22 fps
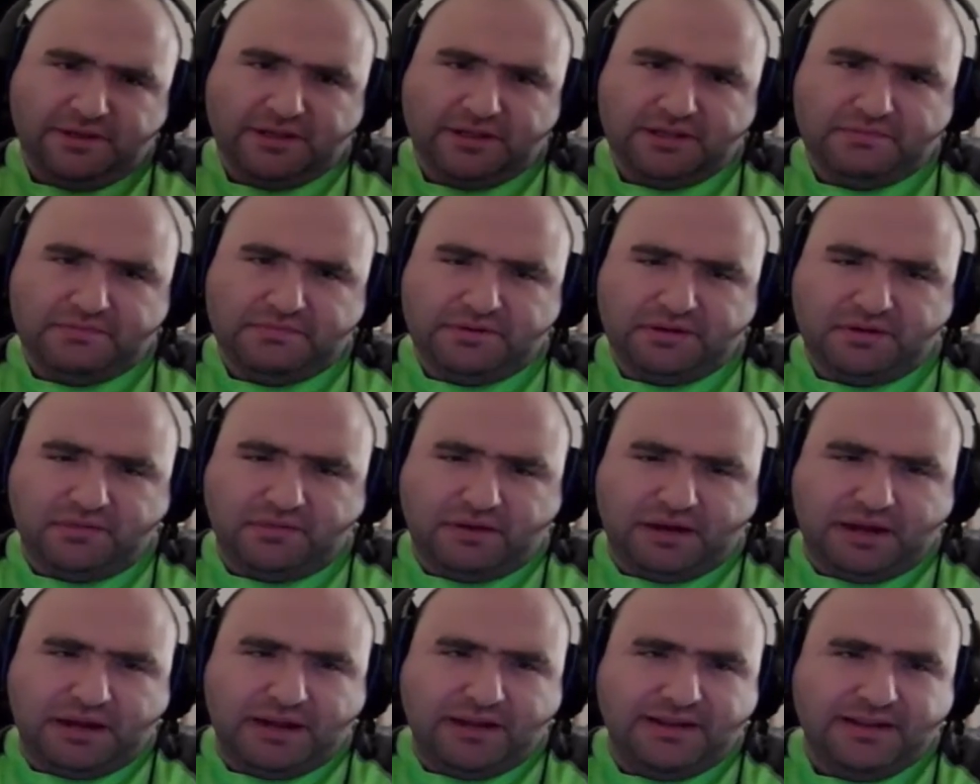It's been a
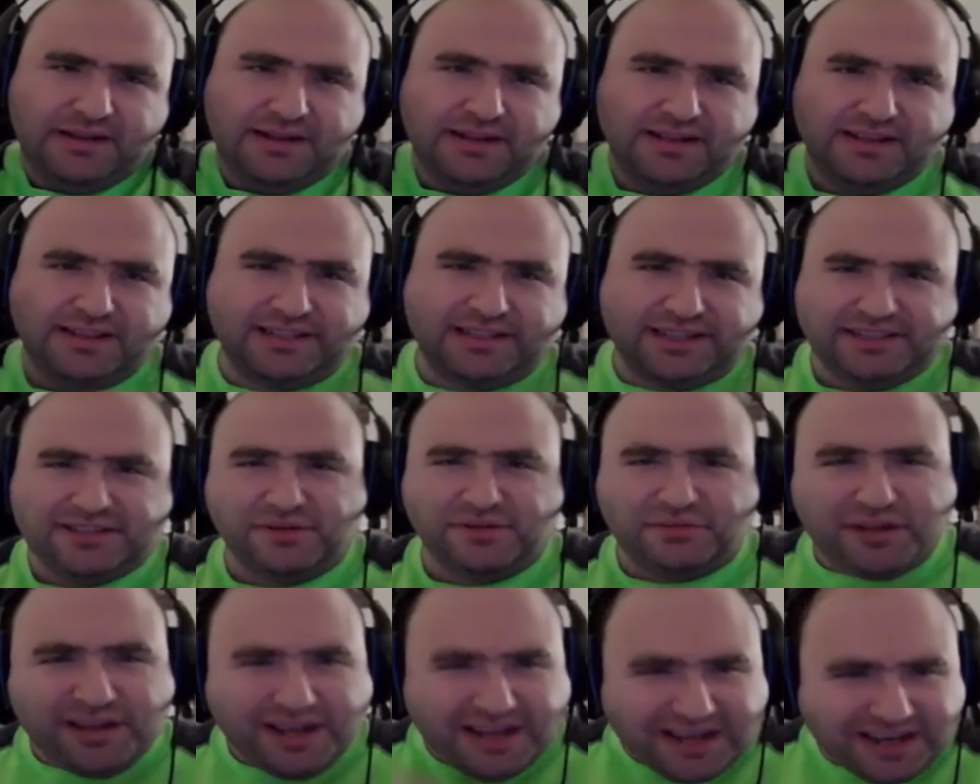while.
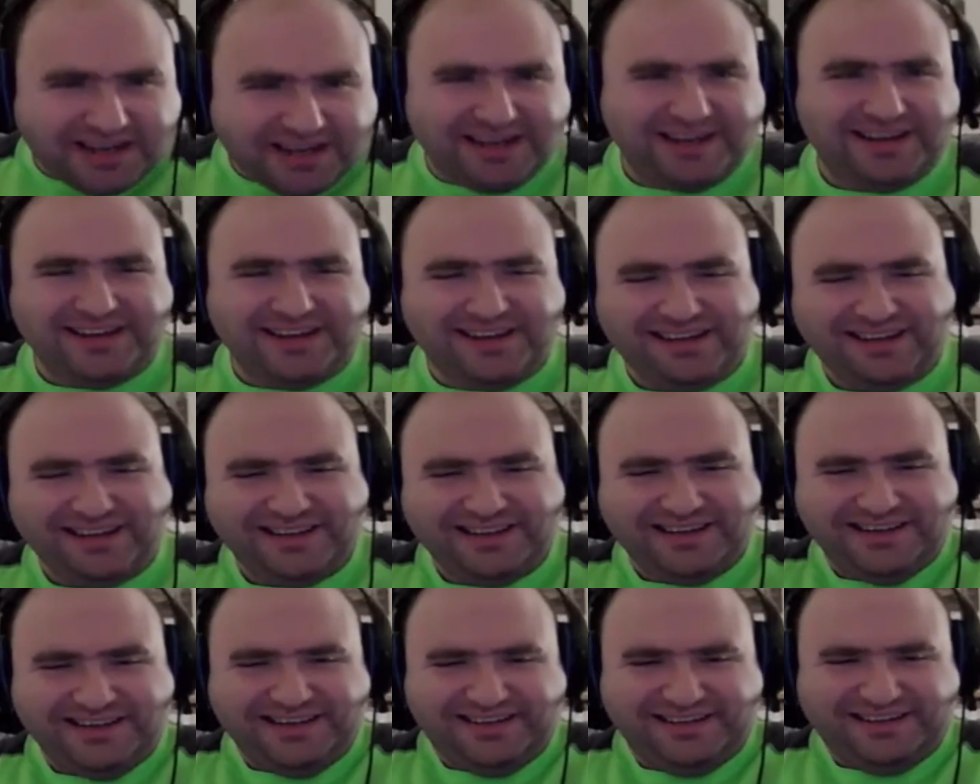Sasuke!
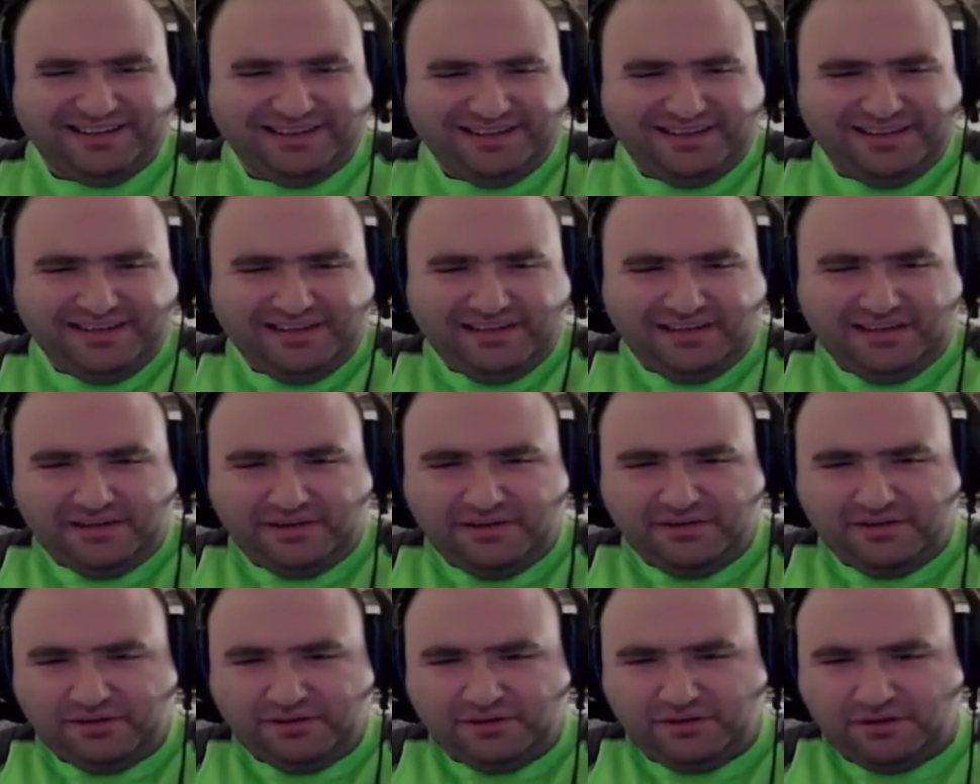
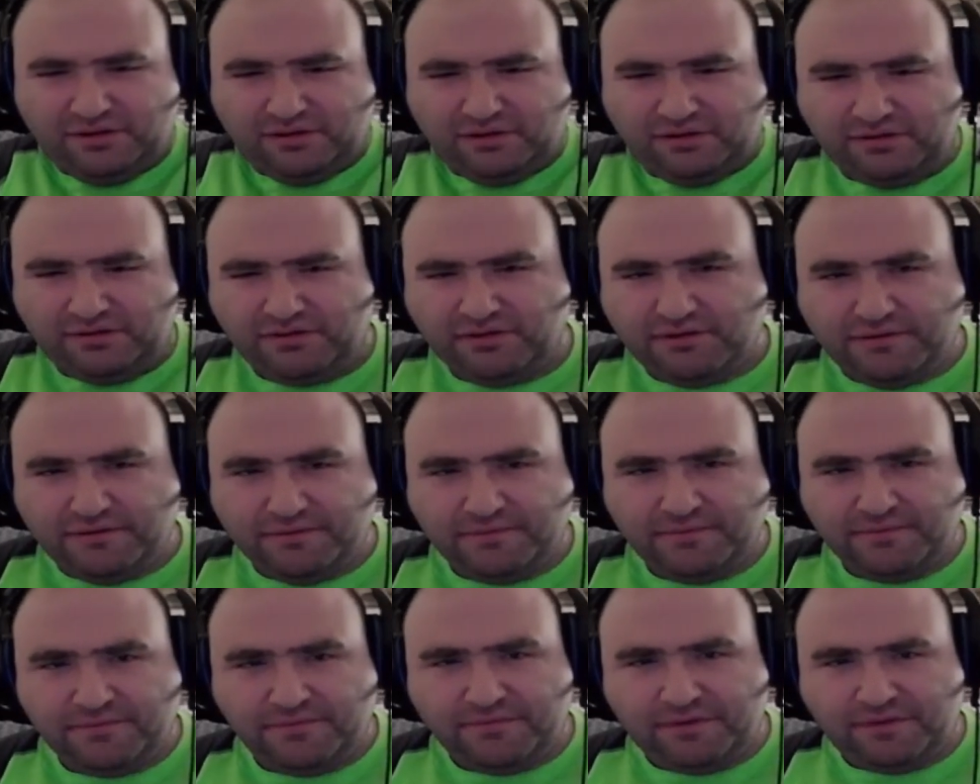Yoshiro,
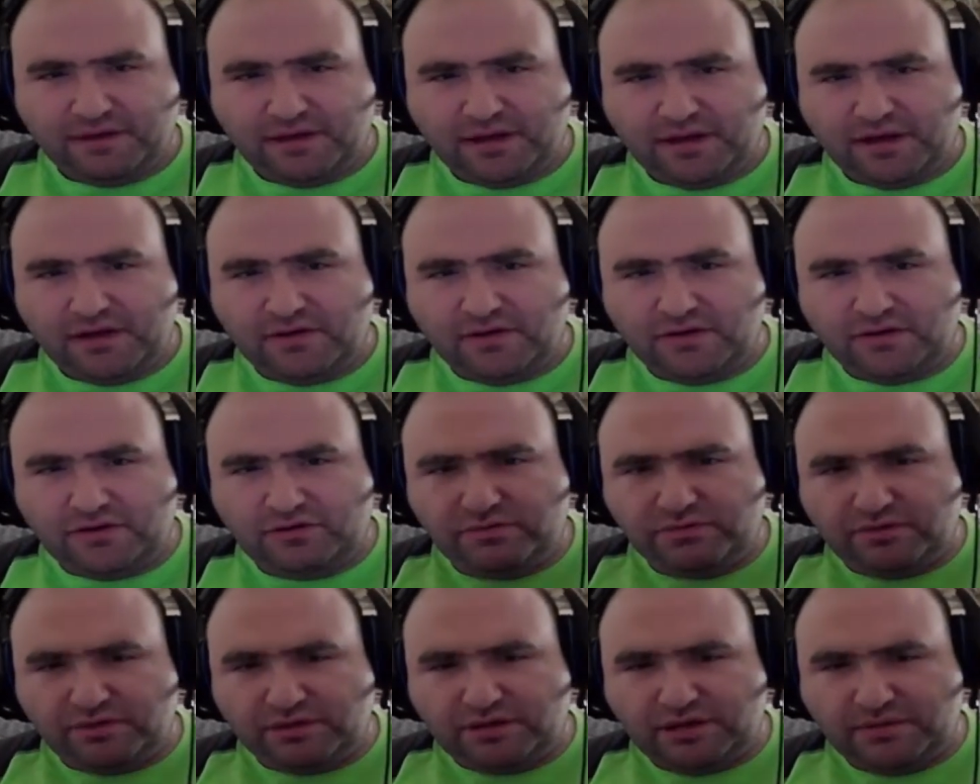I heard you
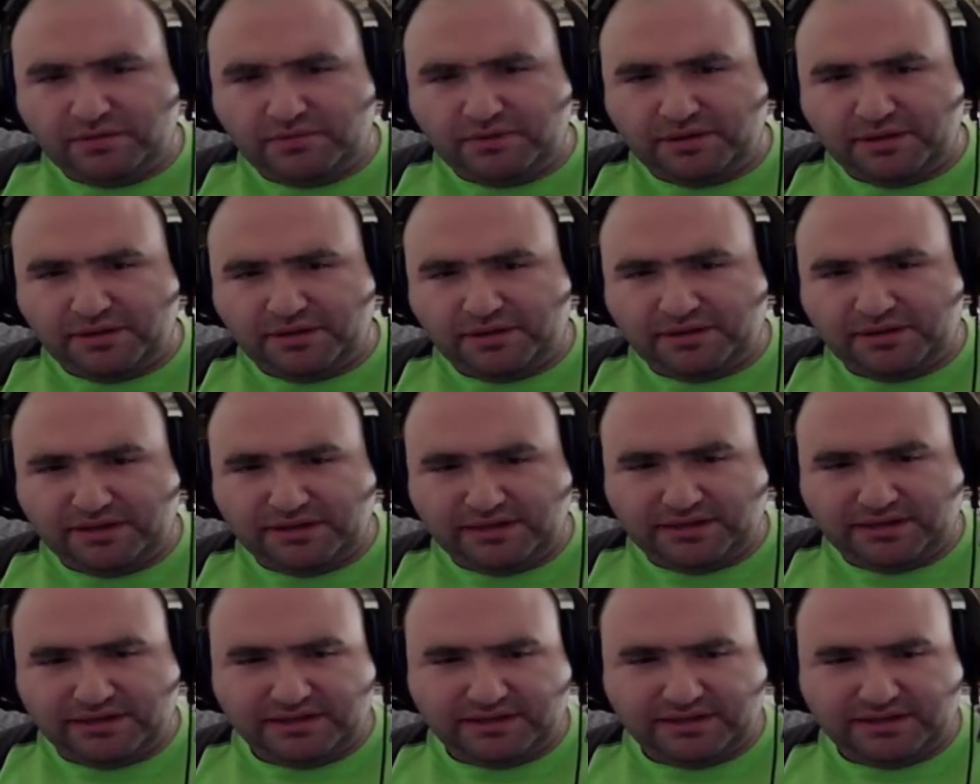weren't coming this year.